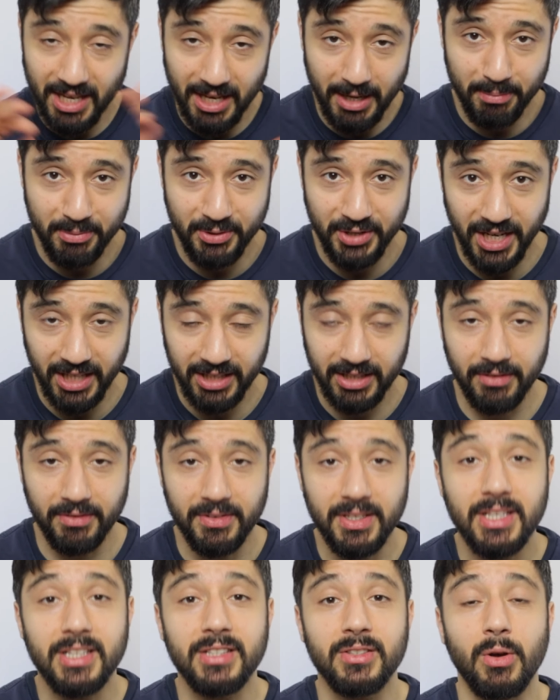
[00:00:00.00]
Being
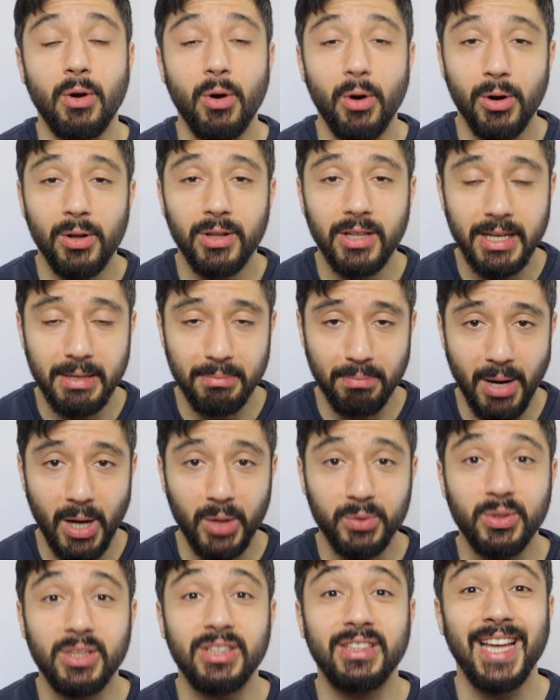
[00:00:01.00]
objective is all
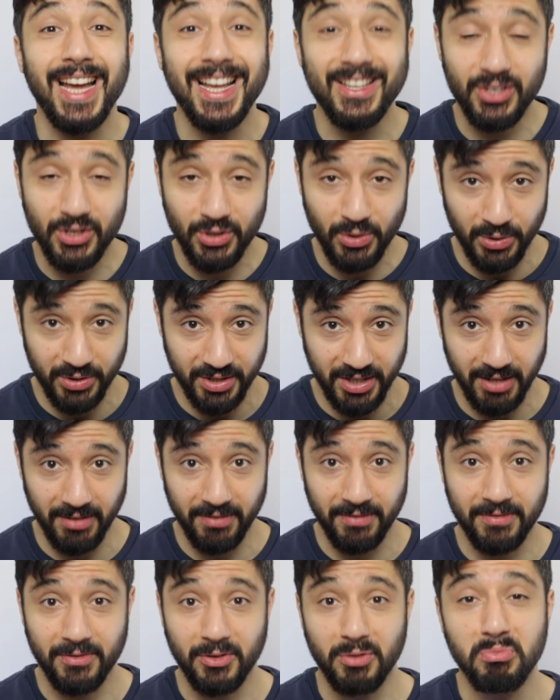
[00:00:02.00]
about detaching
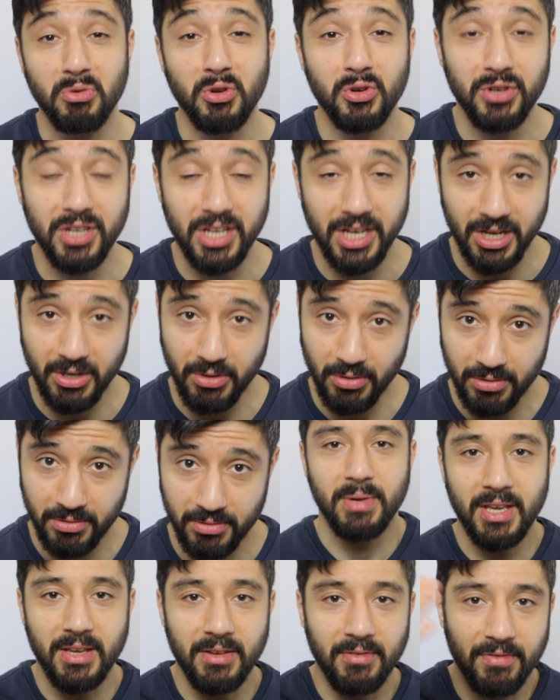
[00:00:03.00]
yourself from your ego,
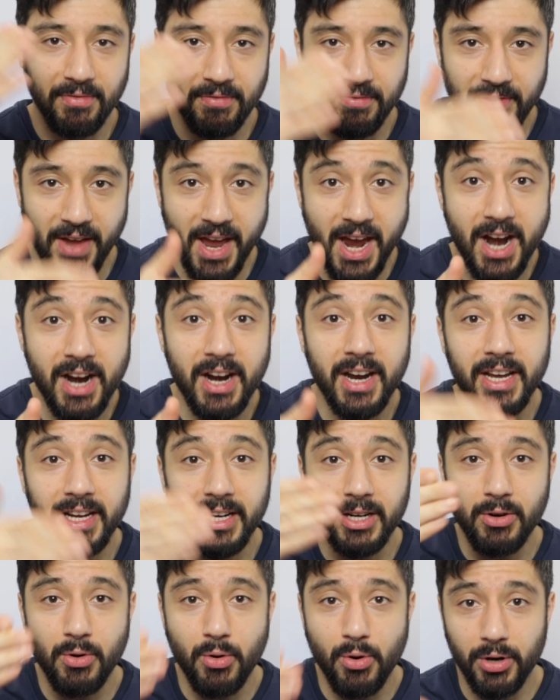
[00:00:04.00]
being fair
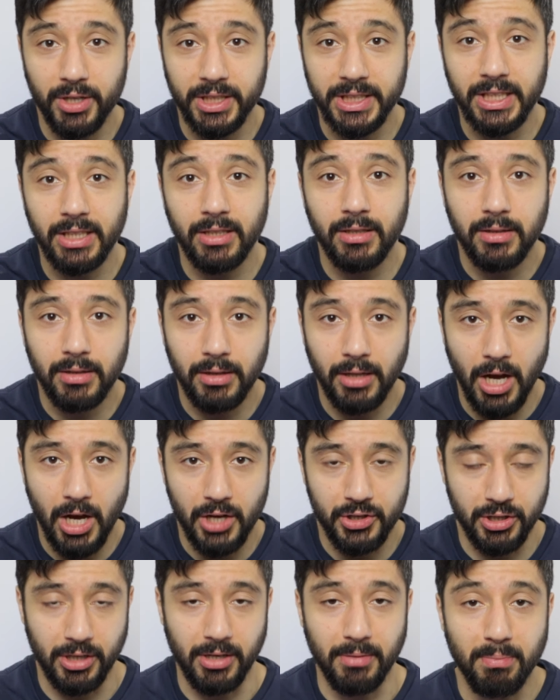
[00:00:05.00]
according
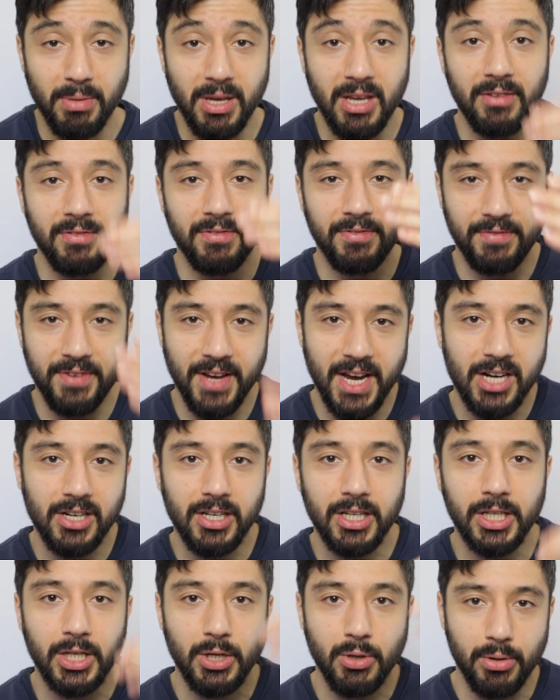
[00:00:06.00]
logic, being
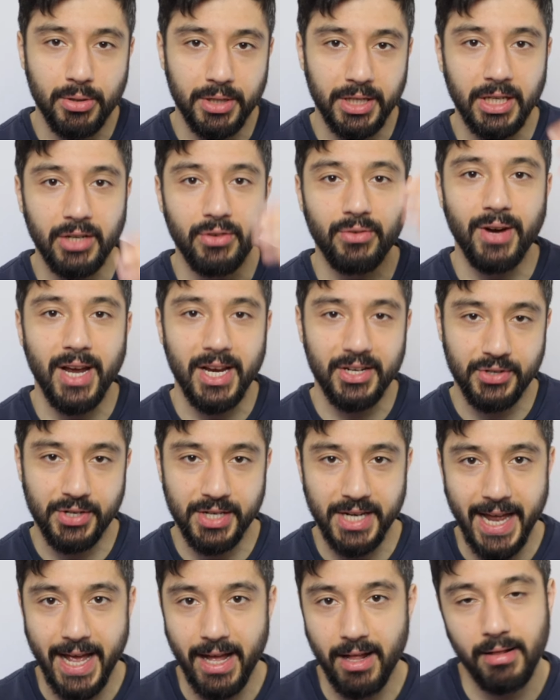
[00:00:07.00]
fair according
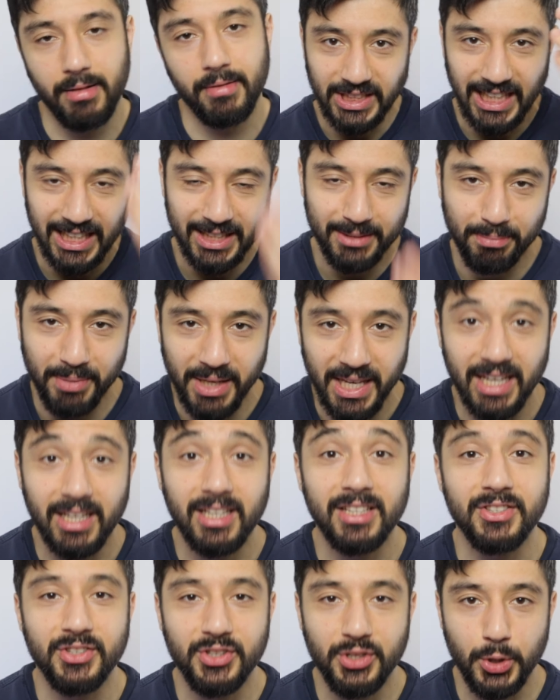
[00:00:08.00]
rationale, not being
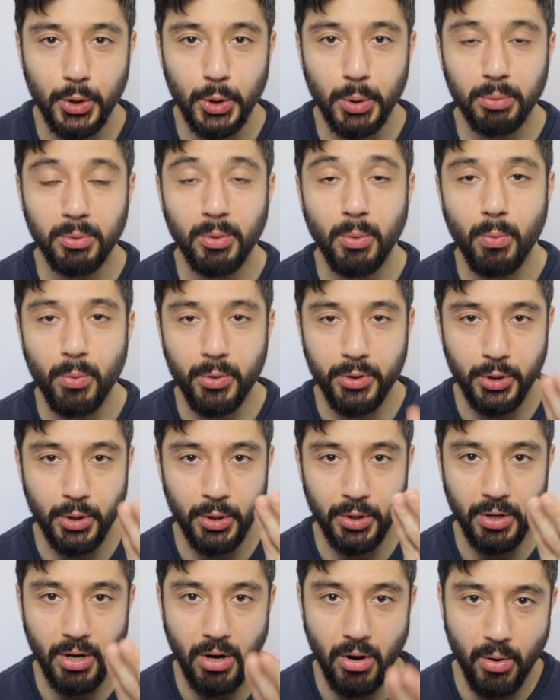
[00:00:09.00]
consumed with
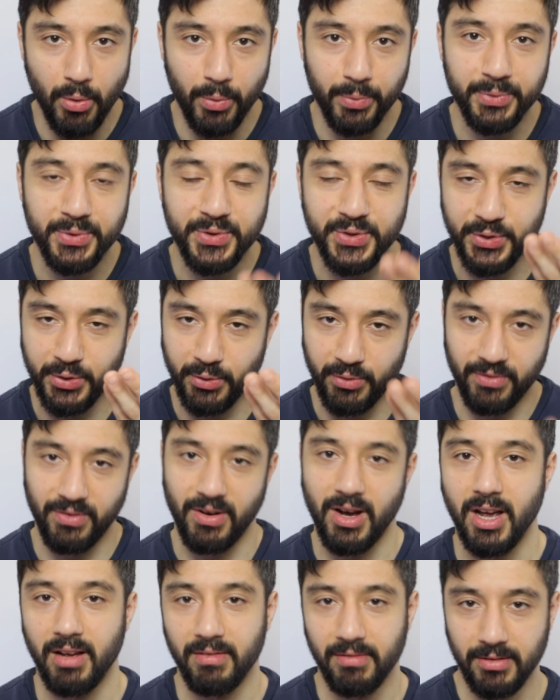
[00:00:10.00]
your own
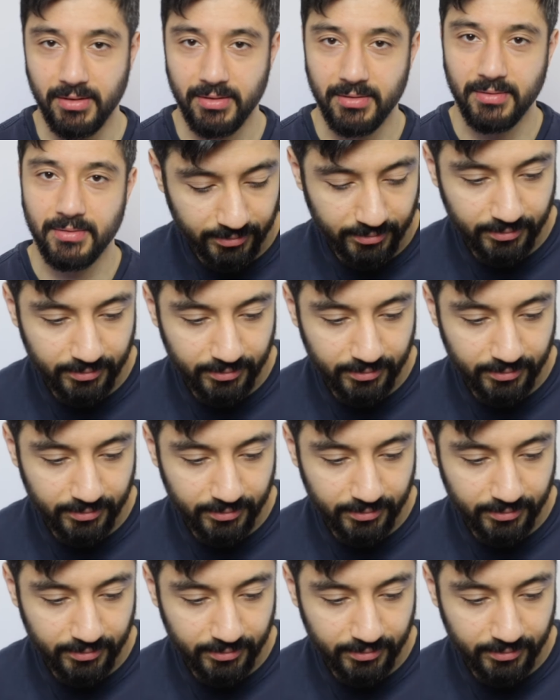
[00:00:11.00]
survival.